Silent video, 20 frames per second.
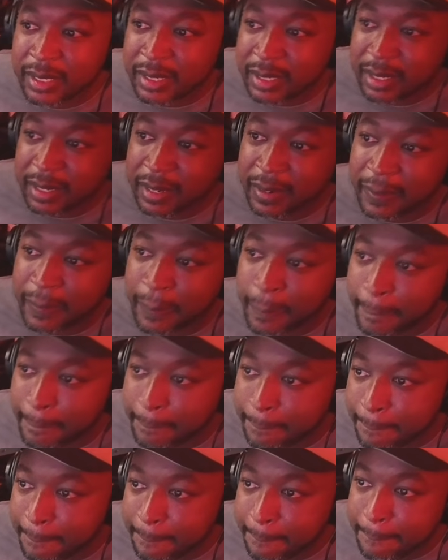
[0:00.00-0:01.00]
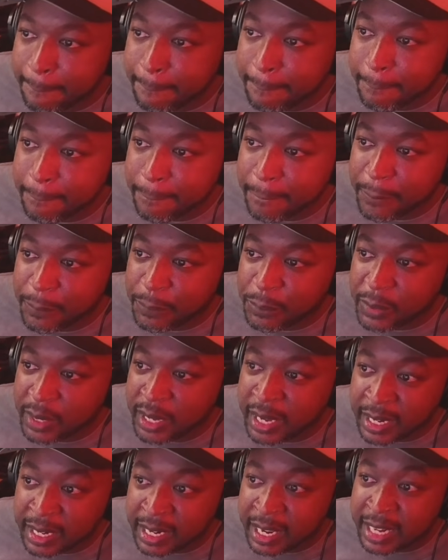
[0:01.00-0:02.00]
Um,
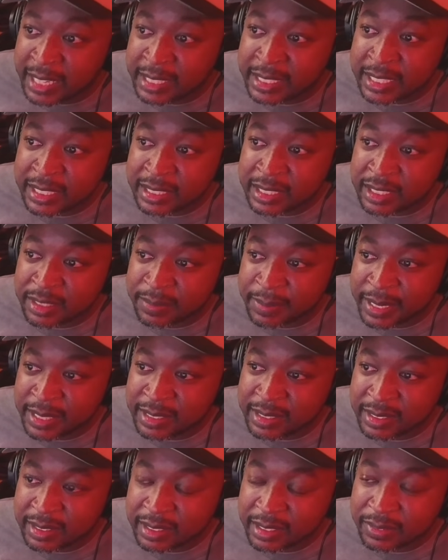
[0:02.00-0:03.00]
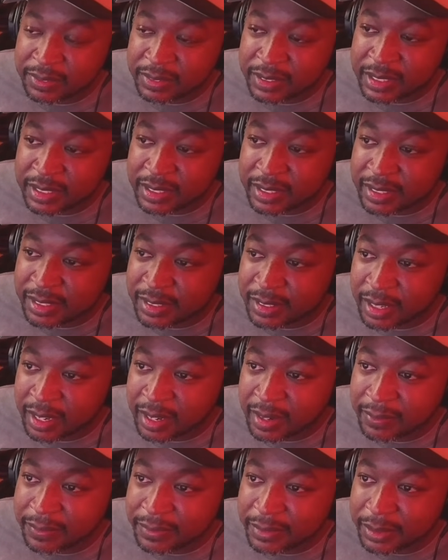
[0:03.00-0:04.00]
and I did the spacing different just
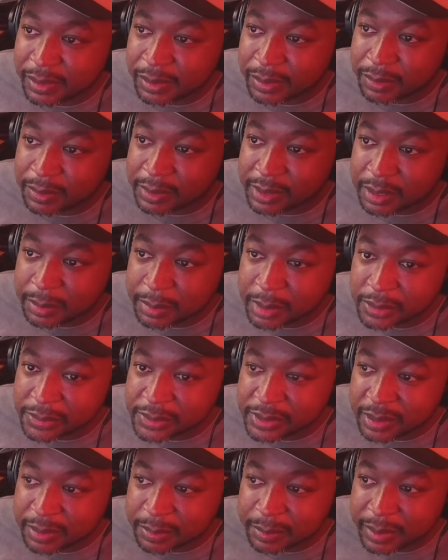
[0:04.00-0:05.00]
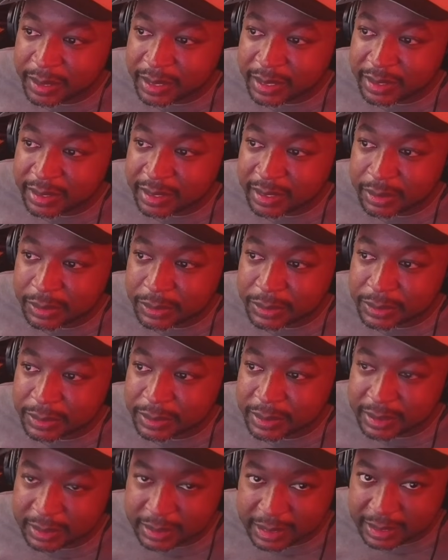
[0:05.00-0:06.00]
off of whim of somebody else
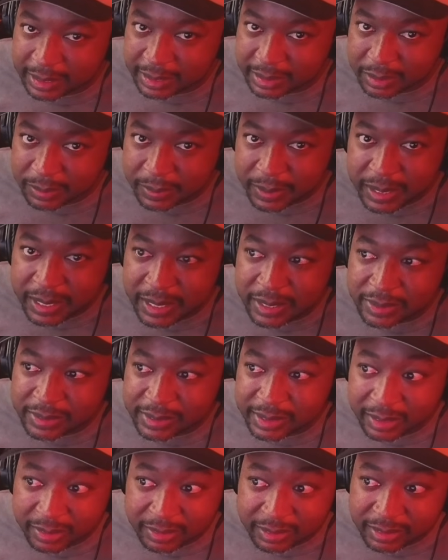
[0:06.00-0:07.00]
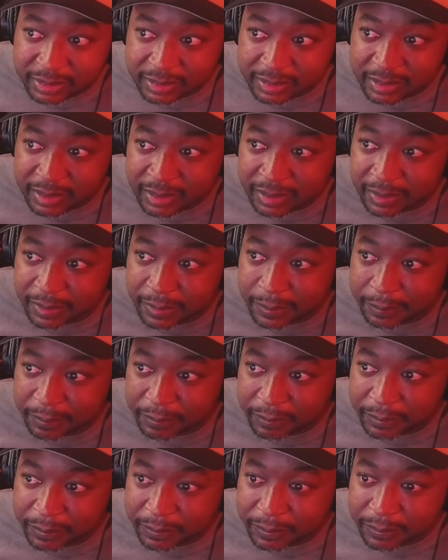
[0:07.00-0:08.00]
because I like the way theirs sounded.
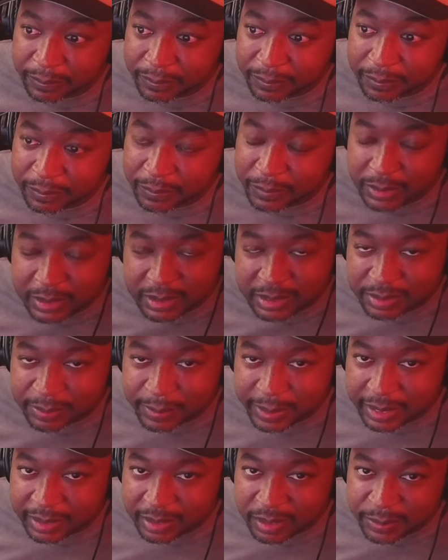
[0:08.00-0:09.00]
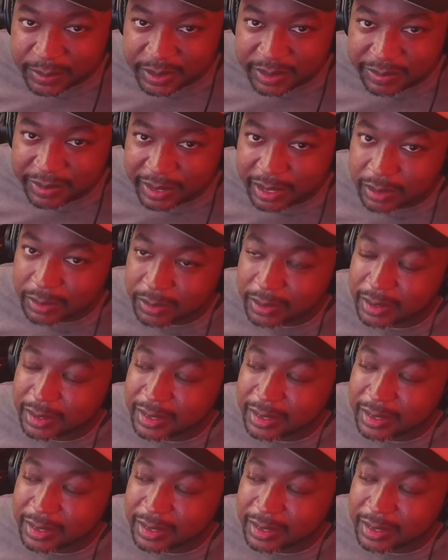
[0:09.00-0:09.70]
Which is bad. Don't be a follower.